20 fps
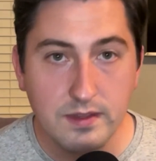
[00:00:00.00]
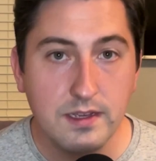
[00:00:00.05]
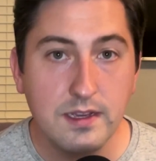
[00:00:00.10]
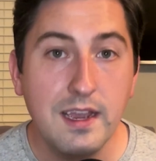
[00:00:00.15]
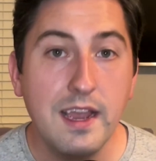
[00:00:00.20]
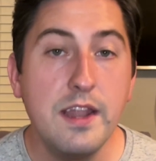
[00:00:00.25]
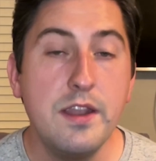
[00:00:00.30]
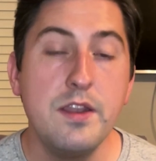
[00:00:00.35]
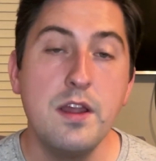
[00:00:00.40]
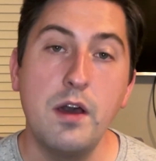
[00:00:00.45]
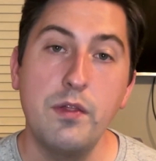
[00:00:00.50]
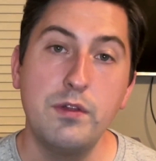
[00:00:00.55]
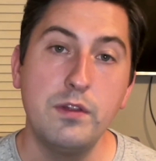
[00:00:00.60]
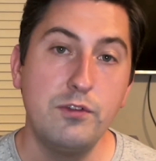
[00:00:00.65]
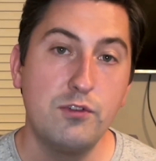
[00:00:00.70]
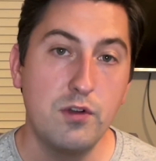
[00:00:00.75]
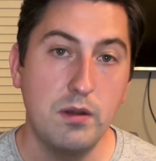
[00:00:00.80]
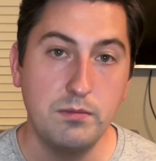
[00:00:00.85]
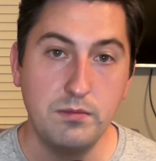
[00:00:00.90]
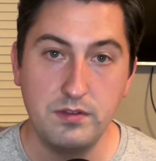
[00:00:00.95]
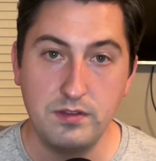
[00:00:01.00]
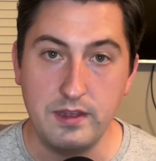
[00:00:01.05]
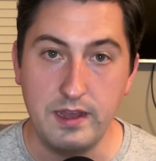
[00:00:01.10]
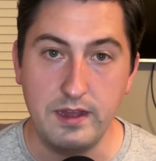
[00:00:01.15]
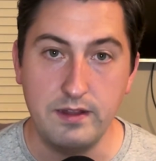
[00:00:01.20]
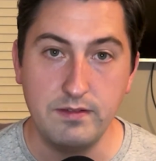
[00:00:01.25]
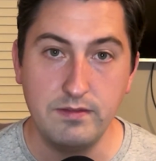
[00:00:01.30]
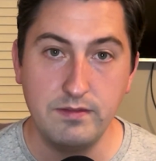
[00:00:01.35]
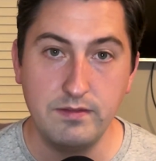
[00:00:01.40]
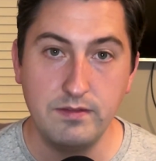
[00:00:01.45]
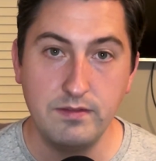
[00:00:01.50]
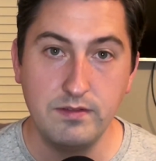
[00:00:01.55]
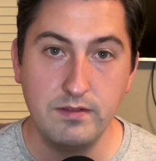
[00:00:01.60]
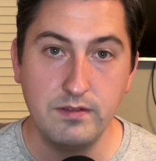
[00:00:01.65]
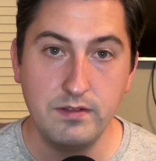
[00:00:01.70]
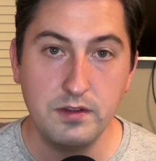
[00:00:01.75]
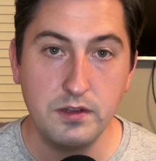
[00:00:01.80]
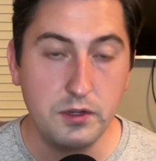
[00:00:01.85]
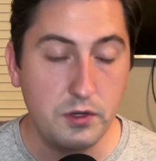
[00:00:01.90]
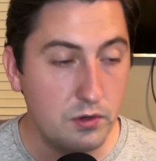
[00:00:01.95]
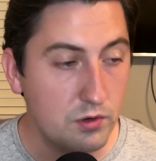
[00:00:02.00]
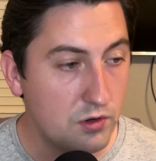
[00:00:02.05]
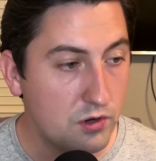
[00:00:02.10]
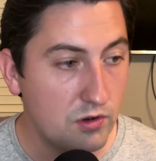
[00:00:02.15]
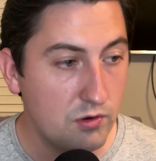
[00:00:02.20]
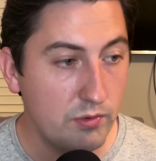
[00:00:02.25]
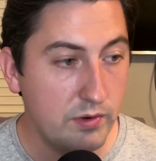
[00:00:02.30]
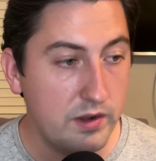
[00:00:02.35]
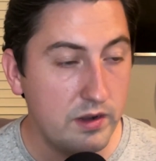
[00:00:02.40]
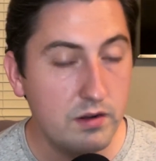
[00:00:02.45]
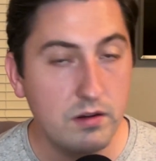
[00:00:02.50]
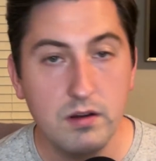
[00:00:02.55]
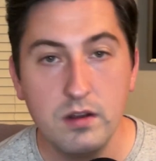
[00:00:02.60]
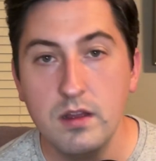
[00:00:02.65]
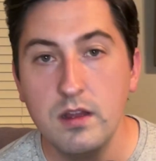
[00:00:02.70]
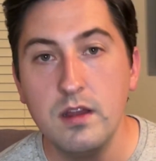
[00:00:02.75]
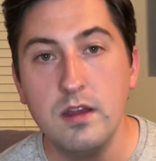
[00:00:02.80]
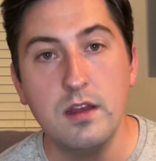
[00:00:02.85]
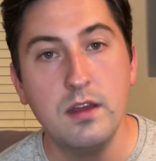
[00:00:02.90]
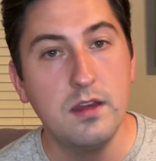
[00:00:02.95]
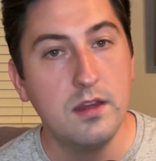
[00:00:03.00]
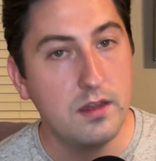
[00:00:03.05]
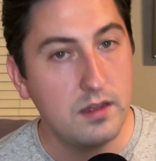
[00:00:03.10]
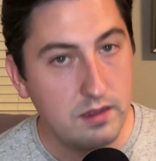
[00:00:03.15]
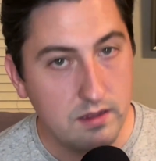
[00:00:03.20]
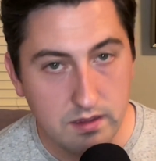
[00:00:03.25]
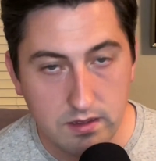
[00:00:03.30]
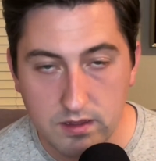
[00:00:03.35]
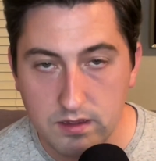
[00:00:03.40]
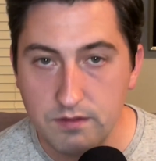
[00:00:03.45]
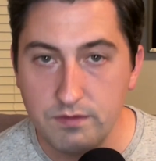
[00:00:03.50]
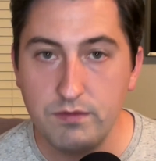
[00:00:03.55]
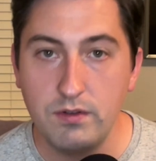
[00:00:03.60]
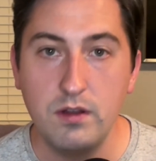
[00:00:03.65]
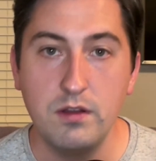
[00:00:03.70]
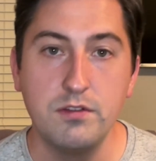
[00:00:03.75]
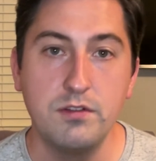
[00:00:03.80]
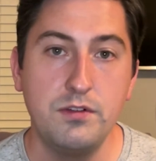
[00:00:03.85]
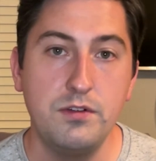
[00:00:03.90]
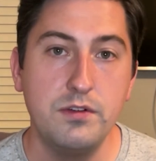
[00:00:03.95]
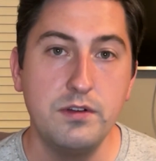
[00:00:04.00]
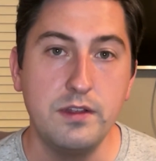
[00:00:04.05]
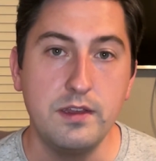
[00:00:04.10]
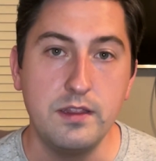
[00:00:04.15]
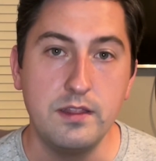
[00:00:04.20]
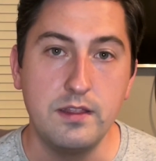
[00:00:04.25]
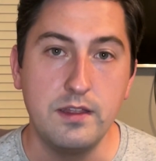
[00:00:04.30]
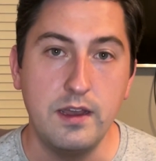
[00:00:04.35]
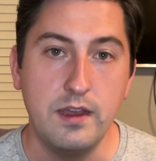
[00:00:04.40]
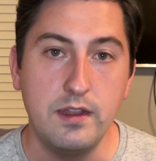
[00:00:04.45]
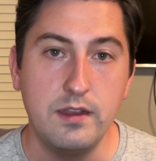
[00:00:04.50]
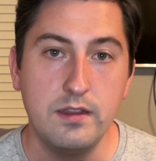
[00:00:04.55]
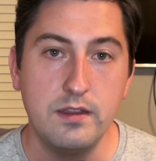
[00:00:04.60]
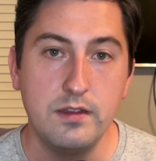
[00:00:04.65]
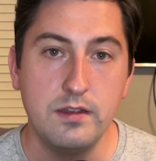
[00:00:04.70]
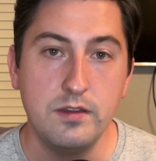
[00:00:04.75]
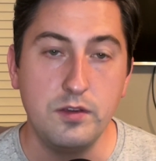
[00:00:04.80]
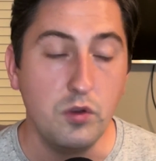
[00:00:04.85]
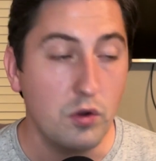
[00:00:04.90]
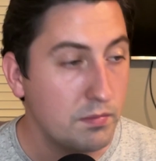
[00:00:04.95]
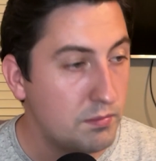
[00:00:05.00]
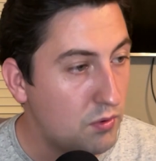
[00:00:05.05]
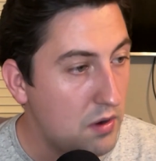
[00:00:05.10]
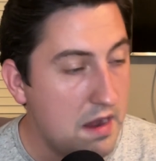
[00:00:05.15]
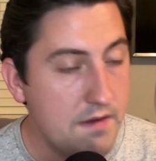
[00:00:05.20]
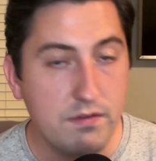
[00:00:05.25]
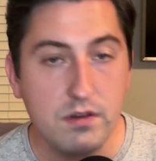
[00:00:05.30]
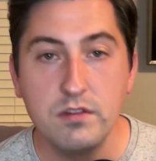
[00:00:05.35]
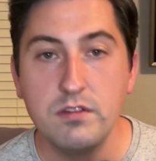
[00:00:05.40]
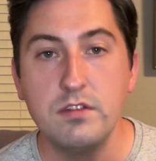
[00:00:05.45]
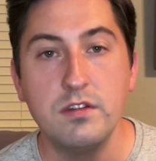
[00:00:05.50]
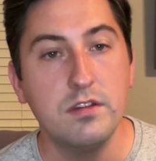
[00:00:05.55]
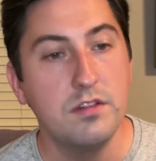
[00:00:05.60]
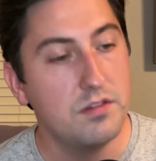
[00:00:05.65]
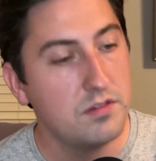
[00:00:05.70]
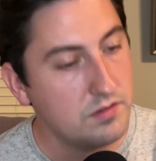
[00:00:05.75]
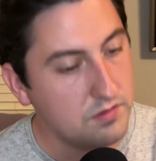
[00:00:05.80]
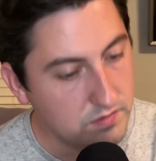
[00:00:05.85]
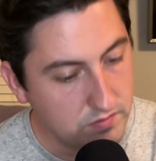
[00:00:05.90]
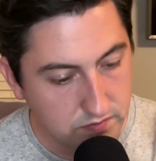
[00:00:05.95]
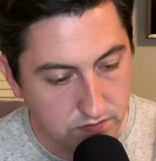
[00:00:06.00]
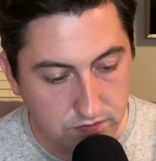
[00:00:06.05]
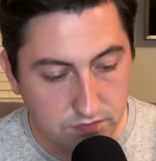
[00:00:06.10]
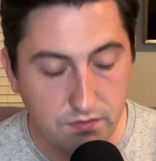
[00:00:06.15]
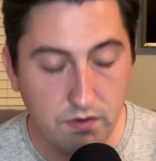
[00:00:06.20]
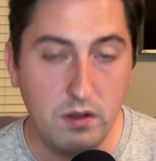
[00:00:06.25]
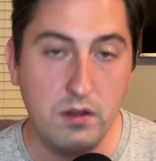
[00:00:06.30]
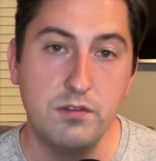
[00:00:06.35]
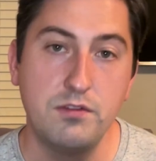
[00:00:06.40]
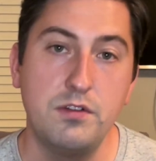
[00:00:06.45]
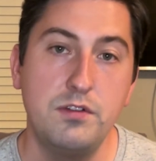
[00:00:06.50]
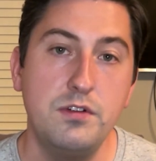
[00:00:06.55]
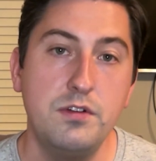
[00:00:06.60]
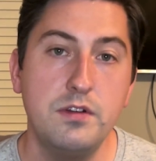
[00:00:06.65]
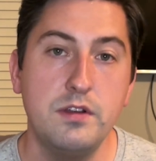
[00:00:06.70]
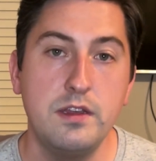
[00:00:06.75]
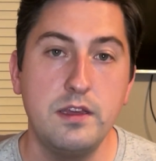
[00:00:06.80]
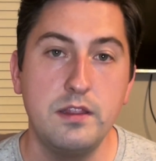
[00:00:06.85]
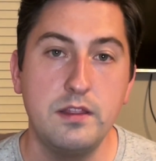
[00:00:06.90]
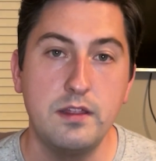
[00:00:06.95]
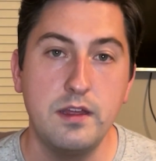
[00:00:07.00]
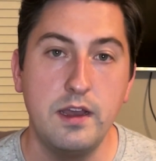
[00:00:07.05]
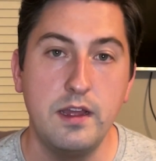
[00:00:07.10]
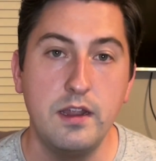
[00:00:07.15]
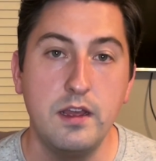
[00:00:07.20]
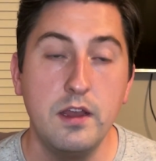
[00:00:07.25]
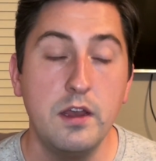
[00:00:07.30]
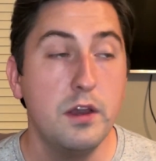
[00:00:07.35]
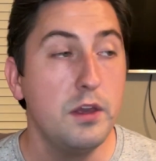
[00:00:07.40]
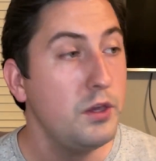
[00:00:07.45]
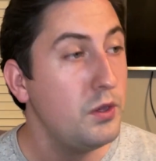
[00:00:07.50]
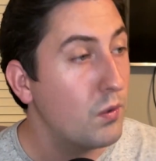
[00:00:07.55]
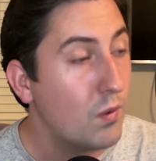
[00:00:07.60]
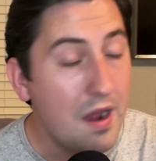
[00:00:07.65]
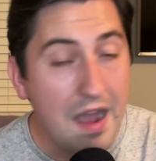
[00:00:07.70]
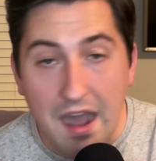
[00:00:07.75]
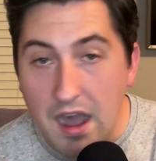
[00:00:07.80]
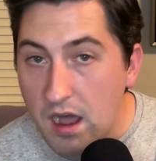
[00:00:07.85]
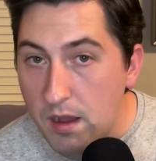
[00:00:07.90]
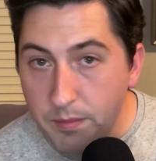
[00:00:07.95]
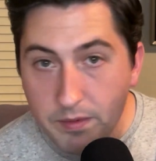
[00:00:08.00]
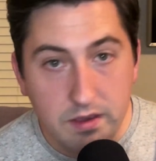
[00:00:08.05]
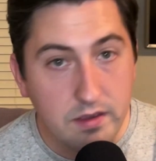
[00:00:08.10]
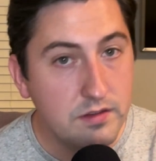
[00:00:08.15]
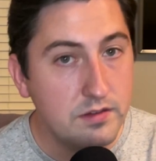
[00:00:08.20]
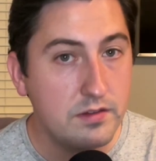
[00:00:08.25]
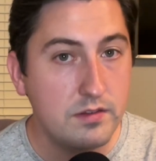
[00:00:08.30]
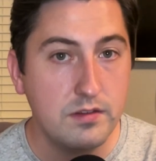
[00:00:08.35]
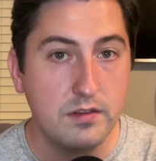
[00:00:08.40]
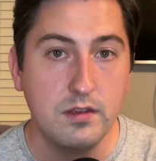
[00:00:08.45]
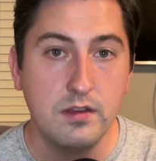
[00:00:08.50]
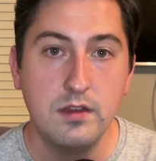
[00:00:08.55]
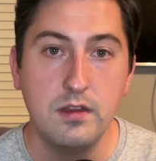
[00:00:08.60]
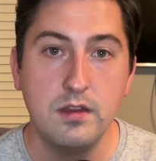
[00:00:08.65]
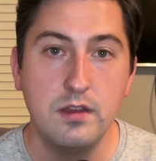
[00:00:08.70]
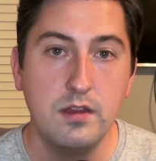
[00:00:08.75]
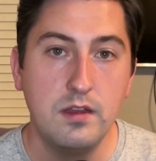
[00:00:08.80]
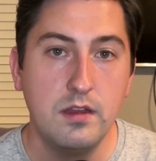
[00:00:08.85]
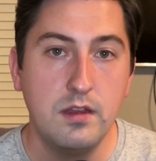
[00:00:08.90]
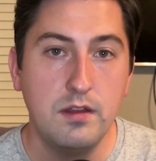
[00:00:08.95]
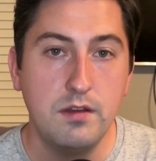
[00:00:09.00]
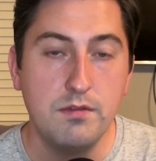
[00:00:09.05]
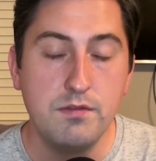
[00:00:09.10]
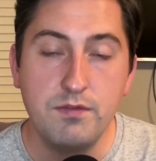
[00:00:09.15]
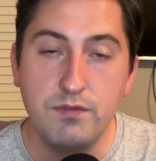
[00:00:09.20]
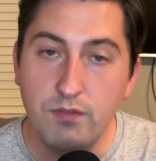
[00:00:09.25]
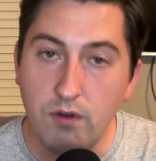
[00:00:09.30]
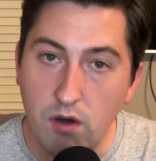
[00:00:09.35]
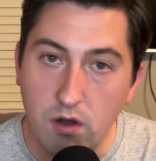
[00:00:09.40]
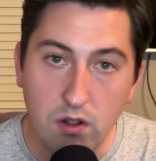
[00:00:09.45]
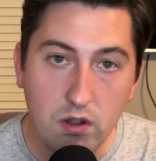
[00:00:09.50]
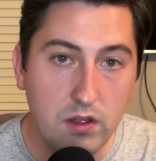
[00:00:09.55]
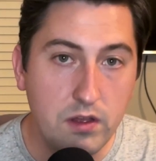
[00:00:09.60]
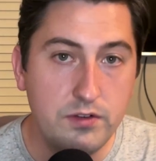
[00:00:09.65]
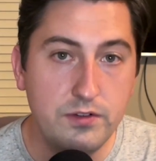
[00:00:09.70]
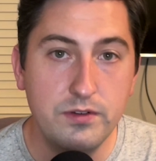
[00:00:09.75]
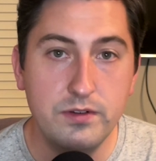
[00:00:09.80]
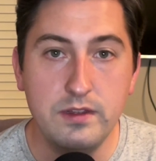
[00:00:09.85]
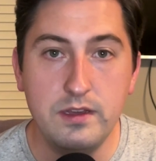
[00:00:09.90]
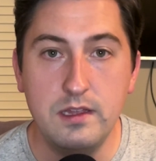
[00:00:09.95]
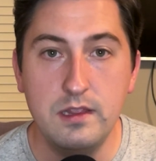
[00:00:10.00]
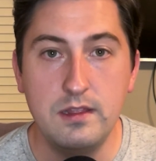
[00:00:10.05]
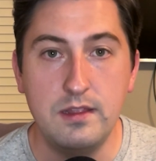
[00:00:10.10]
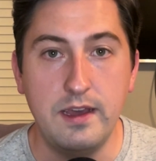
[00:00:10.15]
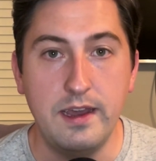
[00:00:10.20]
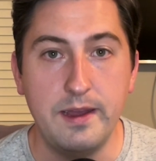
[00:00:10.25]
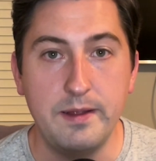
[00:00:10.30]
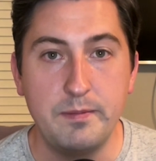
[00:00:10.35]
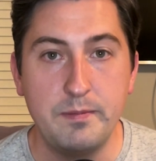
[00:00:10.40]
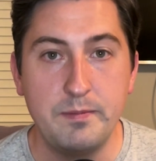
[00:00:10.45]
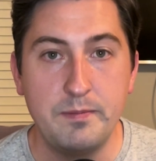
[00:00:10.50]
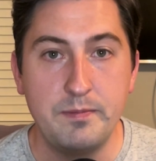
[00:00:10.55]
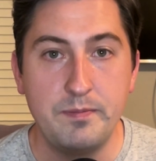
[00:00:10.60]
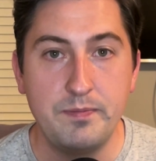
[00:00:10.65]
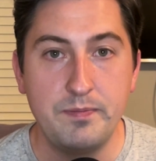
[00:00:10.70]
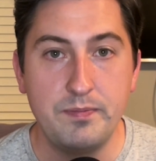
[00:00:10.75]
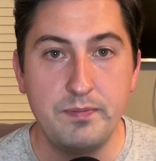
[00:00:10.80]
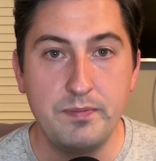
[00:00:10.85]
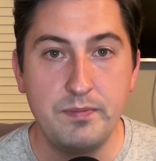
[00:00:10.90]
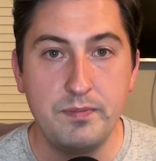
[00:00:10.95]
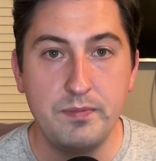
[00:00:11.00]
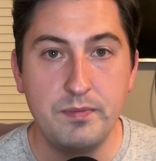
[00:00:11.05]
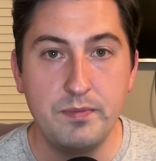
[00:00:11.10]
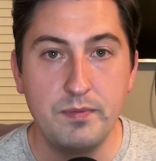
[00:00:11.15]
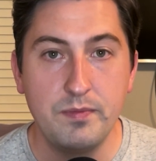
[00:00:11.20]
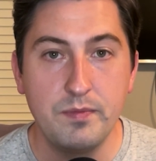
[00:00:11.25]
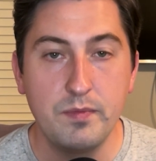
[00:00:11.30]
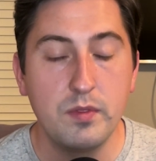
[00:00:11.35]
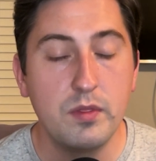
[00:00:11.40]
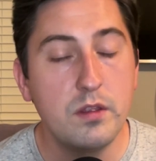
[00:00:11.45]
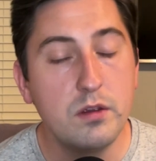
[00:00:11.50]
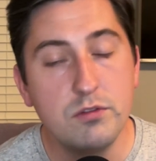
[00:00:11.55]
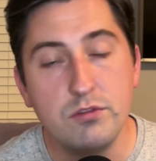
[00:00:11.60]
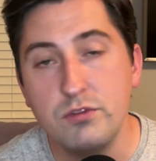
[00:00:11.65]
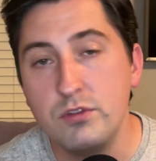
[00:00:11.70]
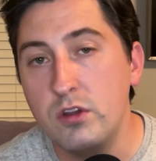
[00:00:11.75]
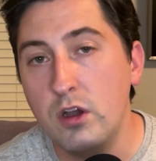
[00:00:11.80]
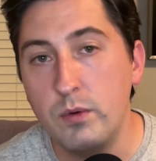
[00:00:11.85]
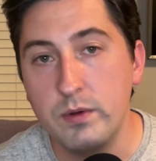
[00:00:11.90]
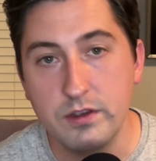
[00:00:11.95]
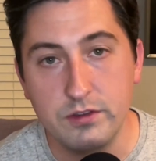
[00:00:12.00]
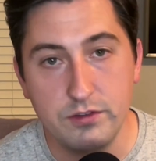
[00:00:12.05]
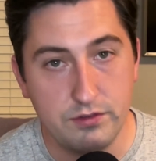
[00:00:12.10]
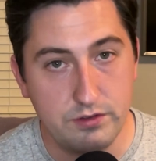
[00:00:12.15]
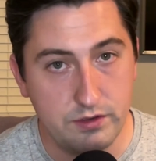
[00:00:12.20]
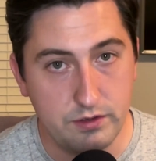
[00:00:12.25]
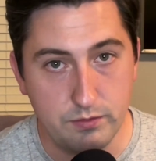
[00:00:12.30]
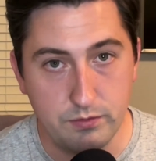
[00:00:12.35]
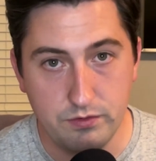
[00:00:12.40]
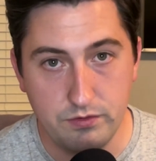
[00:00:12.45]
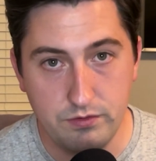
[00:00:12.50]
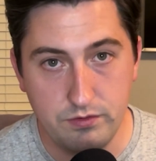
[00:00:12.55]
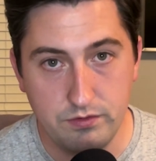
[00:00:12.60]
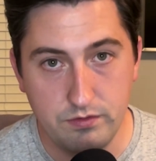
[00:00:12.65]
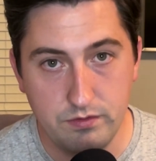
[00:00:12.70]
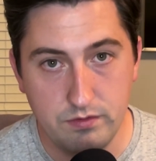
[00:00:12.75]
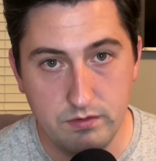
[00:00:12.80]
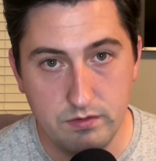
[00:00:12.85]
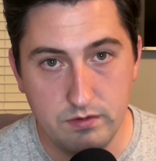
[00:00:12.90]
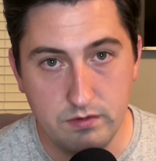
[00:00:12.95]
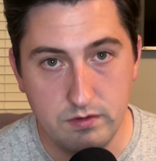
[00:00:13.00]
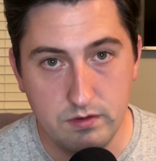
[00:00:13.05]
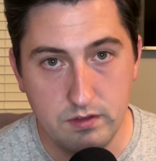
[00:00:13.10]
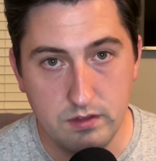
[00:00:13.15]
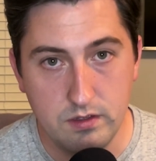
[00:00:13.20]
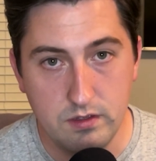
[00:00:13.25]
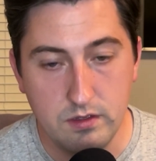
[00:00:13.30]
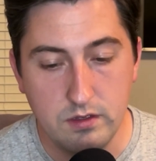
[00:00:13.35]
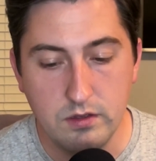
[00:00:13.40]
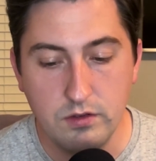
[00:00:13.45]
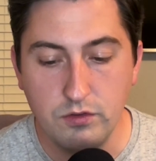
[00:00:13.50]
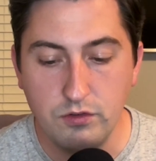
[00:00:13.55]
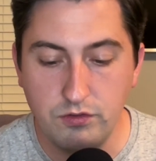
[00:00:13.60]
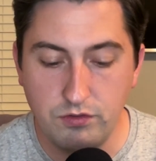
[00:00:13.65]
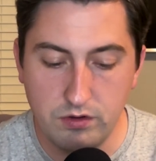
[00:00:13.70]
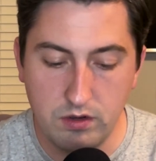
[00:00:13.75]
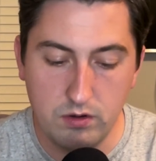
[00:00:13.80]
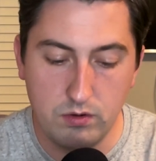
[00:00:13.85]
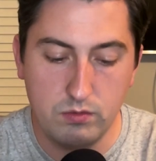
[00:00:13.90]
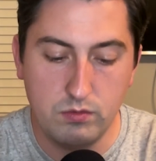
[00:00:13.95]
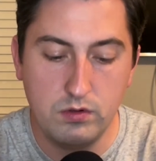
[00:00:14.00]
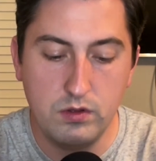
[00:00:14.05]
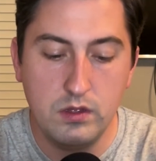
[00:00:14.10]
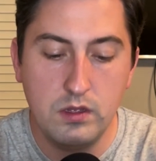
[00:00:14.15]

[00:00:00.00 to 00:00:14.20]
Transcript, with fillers: and nothing trumps that. Your career falls underneath that. Your preferences falls underneath that. Your hobbies fall underneath that. There's no excuse. So